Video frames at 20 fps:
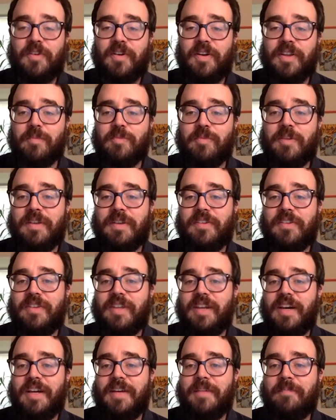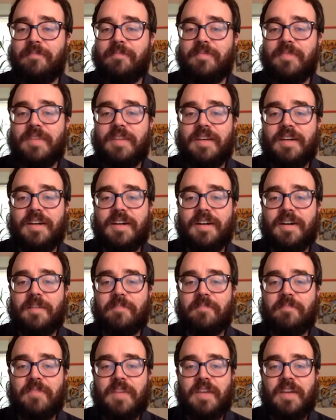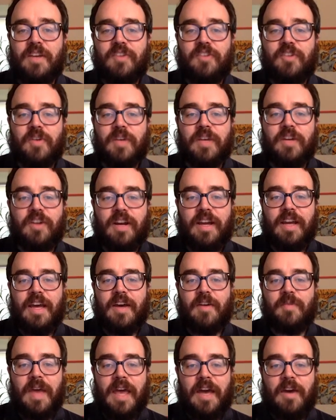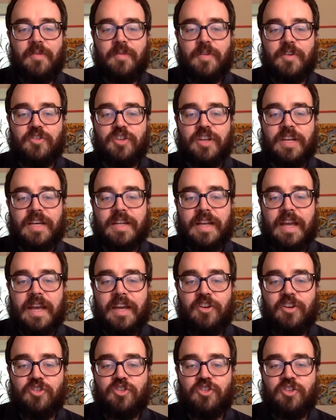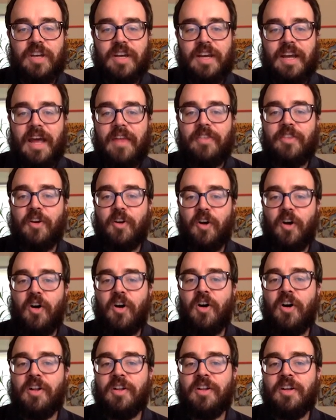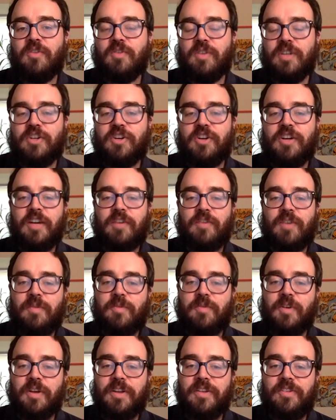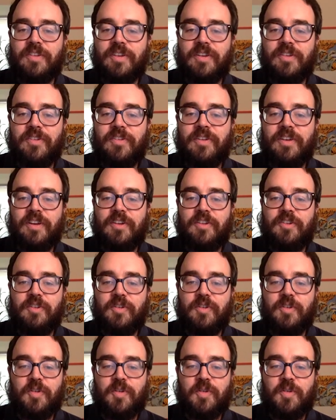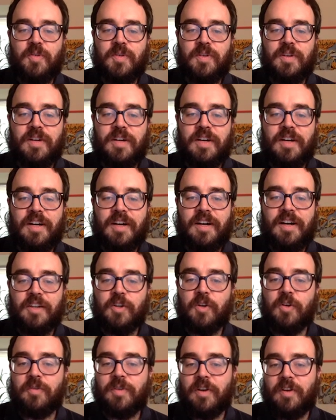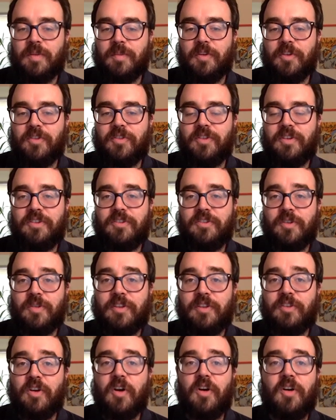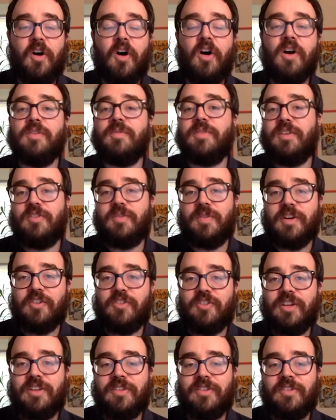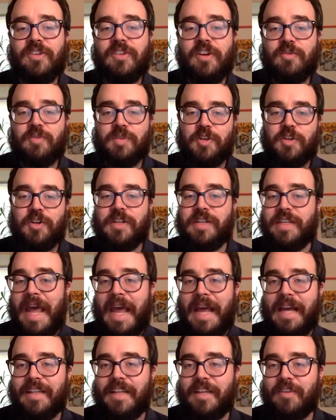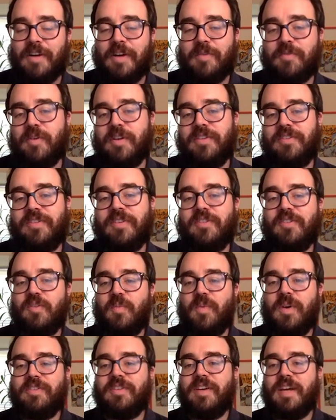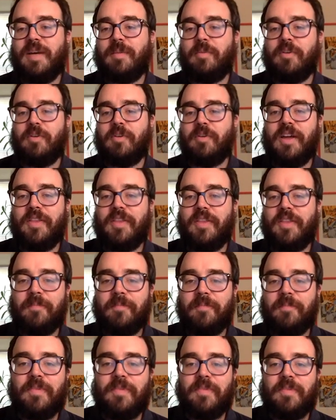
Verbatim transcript: what we saw on the previous slide. Um, so here I have F, G, and H, and they're all returning references to uh, local variables. So these all of these functions return dangling references of one type or another.